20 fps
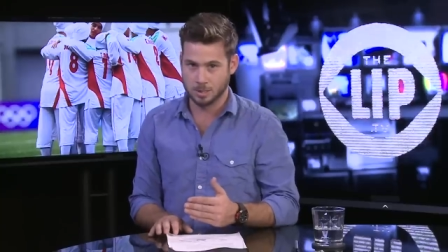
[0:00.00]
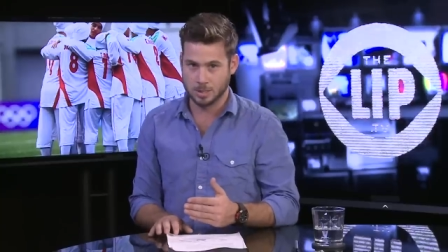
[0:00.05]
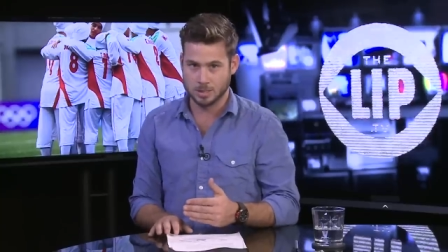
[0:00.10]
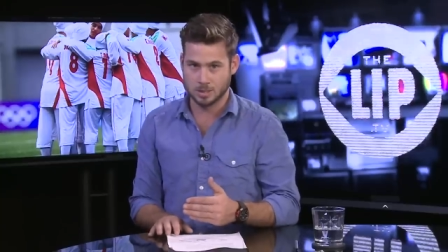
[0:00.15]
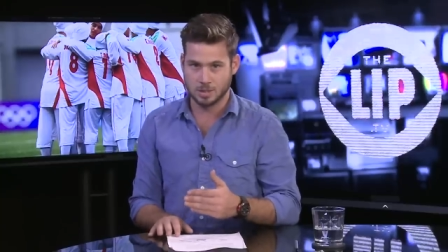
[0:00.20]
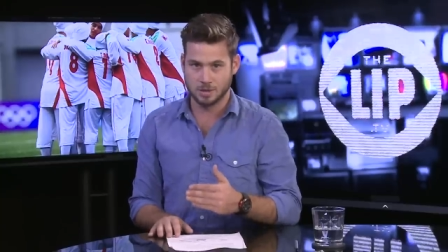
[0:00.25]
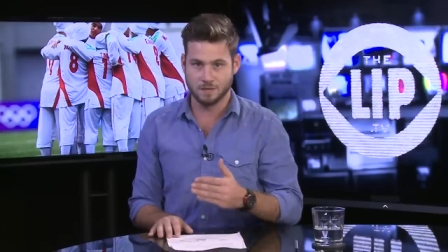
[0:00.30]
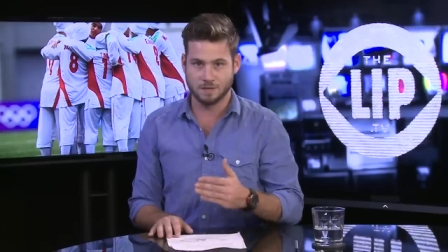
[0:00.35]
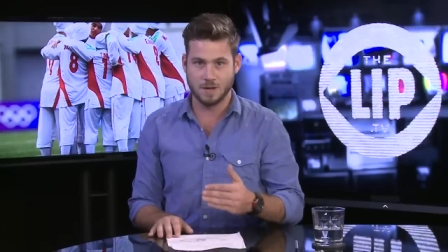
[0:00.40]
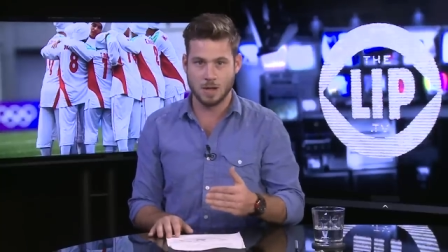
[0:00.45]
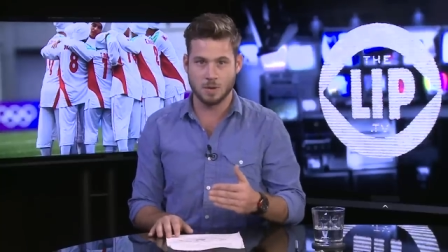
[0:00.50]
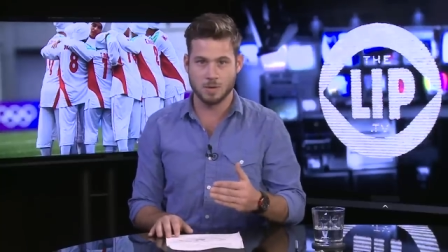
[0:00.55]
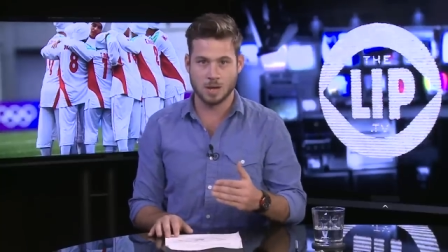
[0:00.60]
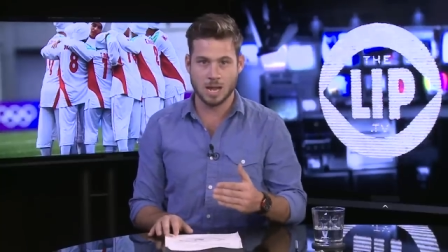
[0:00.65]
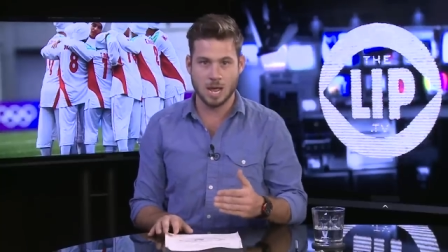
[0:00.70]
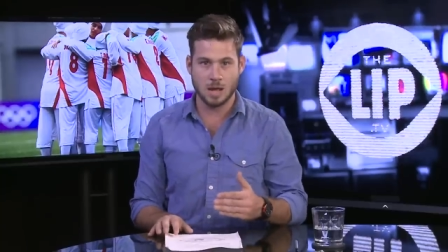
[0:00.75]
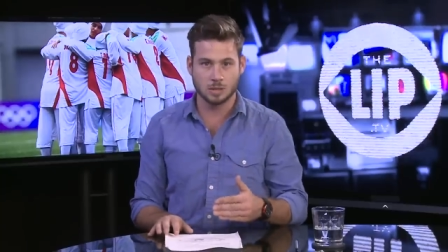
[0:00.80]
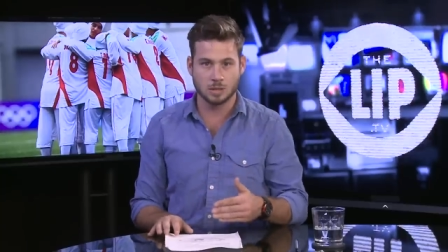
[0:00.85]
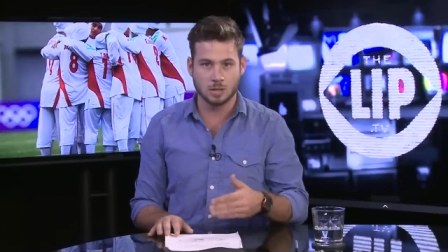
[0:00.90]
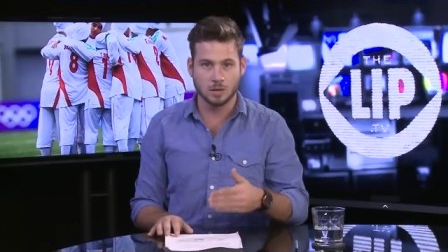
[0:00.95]
because they found
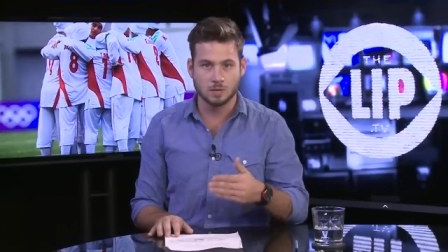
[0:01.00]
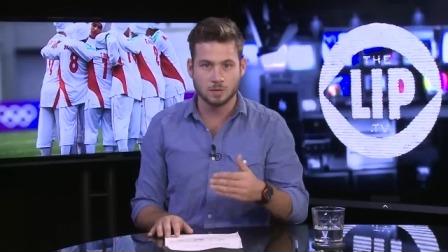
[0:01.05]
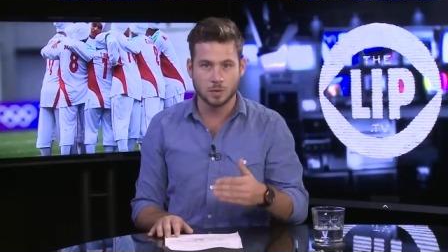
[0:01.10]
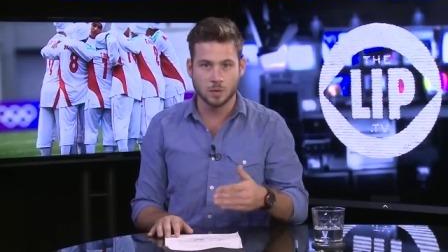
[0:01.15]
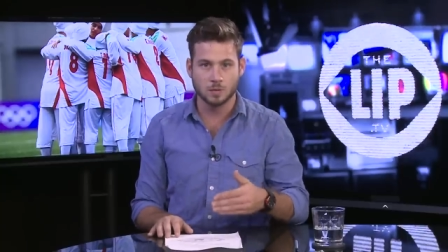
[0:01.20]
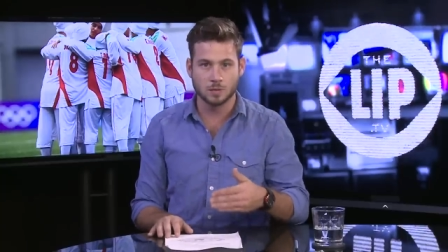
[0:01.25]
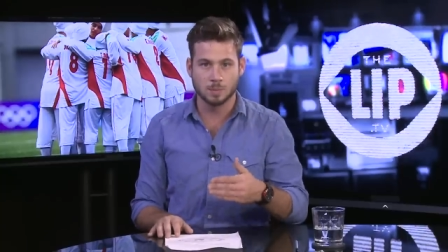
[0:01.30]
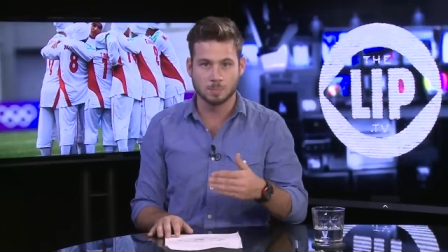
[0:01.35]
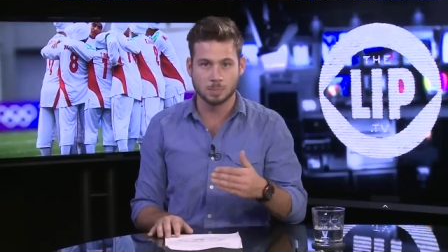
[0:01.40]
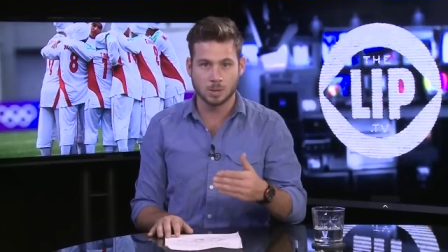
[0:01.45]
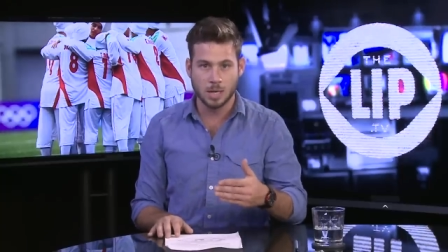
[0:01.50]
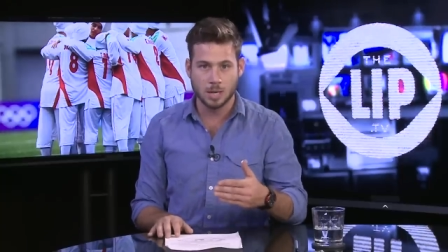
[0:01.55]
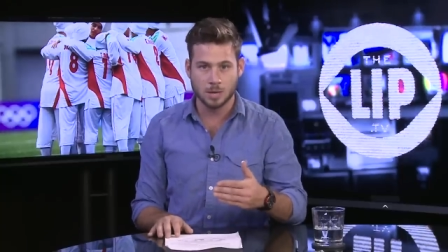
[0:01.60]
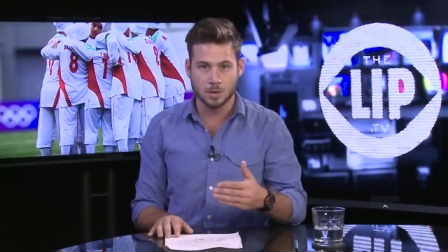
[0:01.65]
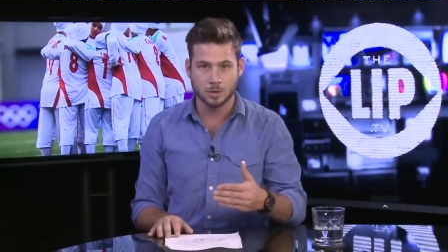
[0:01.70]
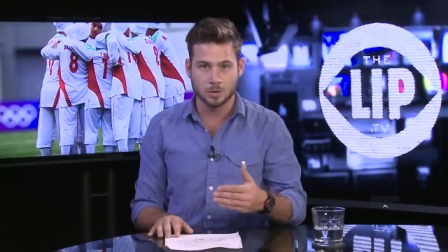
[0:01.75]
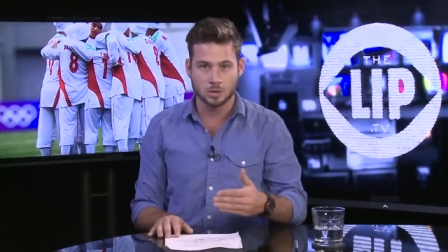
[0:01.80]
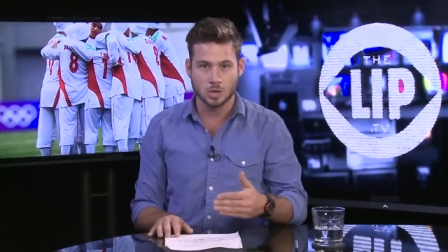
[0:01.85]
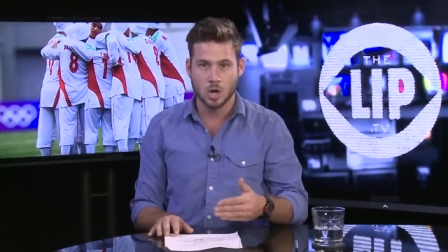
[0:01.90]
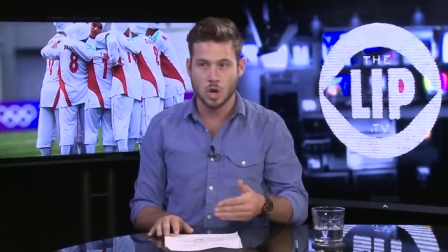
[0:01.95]
out that a few of the
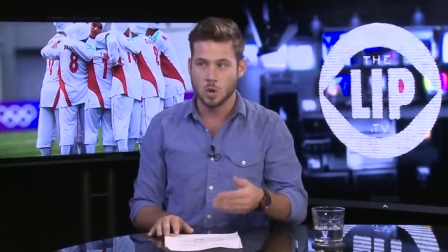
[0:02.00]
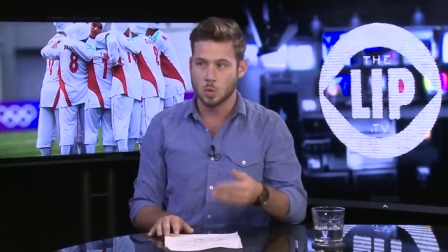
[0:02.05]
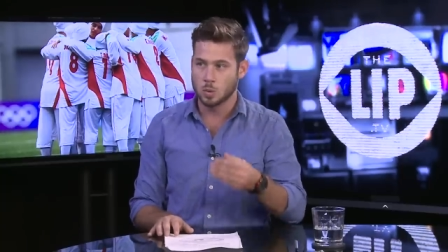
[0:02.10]
players